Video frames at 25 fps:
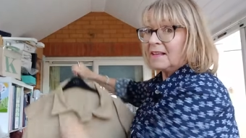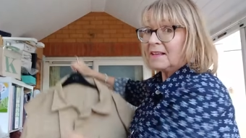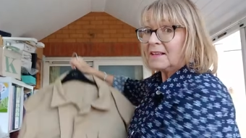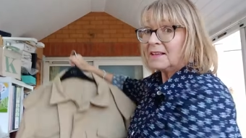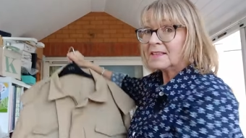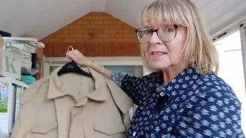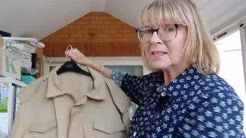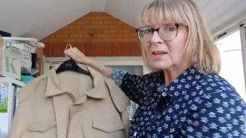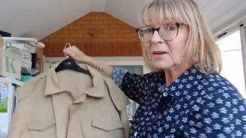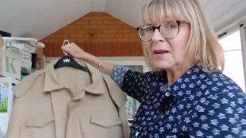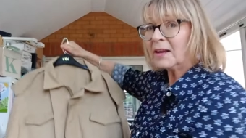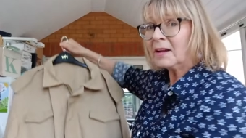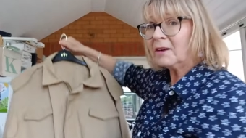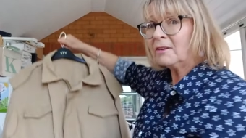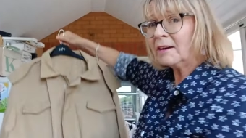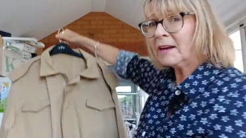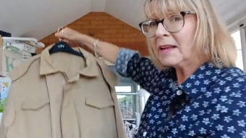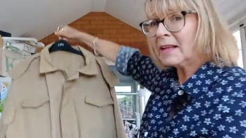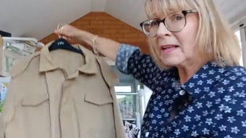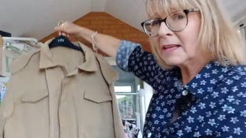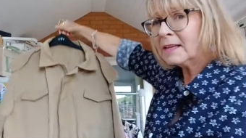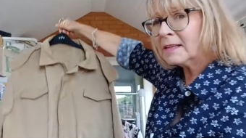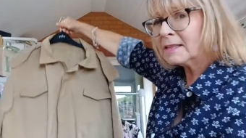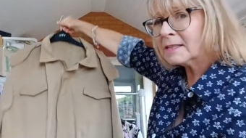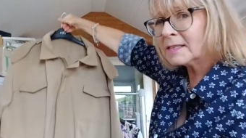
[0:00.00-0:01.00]
So here it
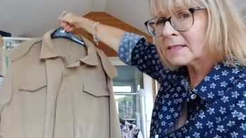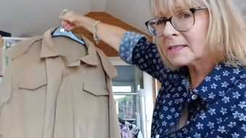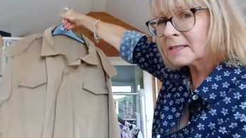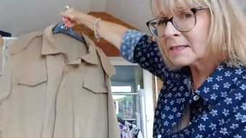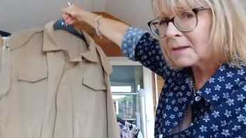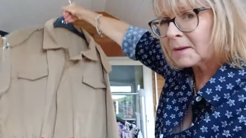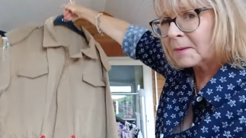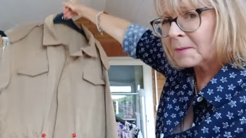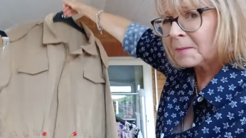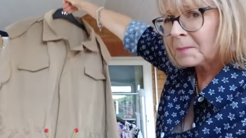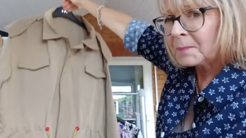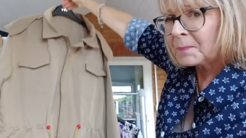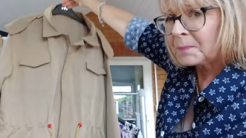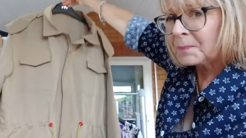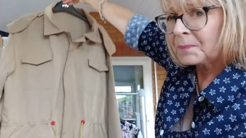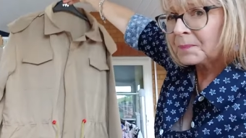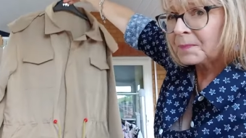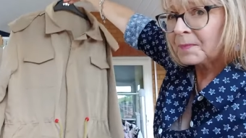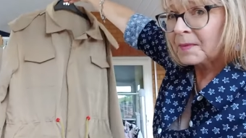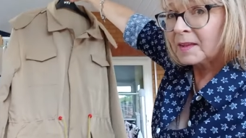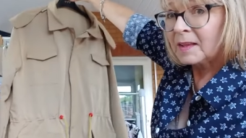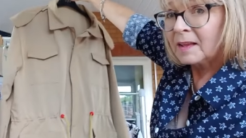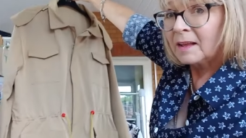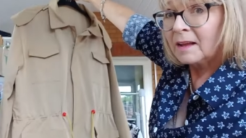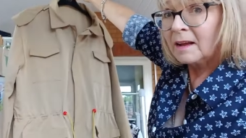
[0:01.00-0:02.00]
is.
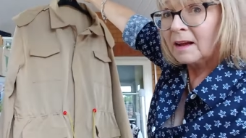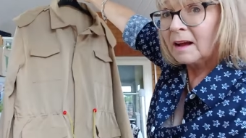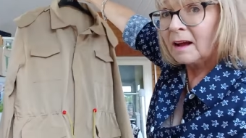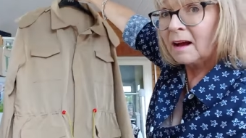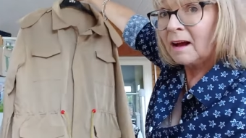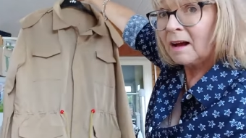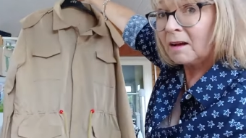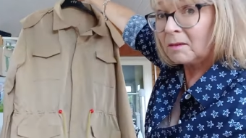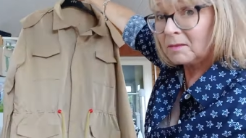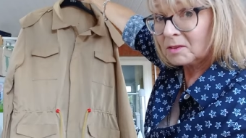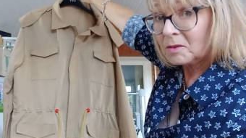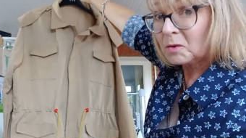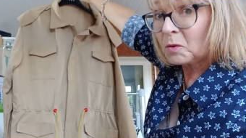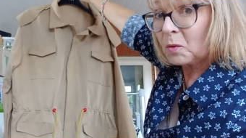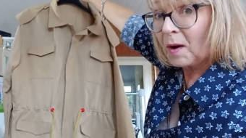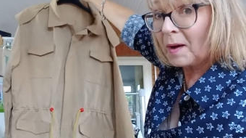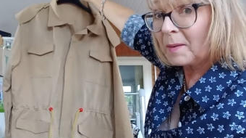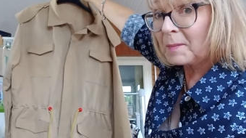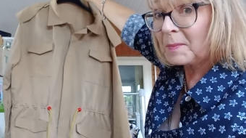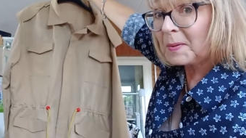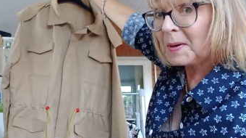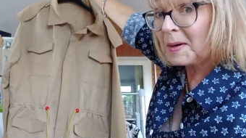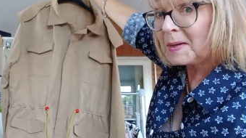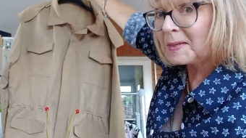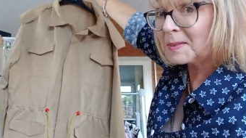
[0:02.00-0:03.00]
I was quite
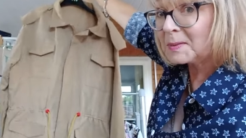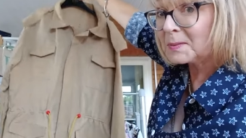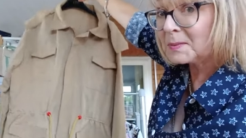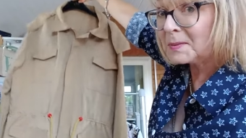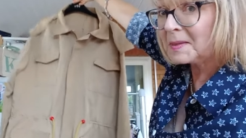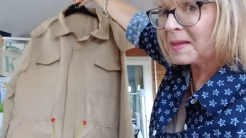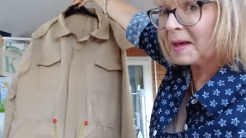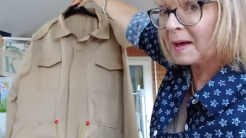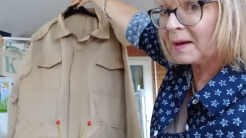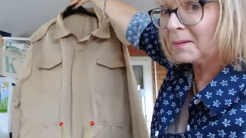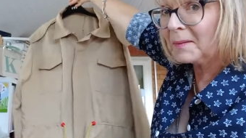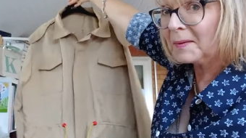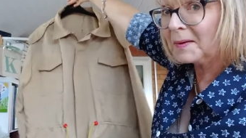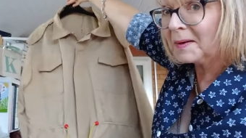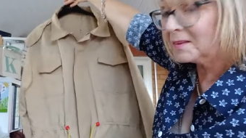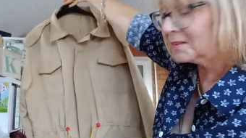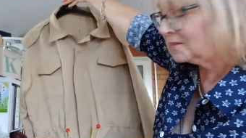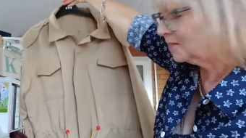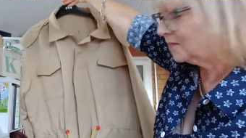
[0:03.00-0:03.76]
impressed with that when I'd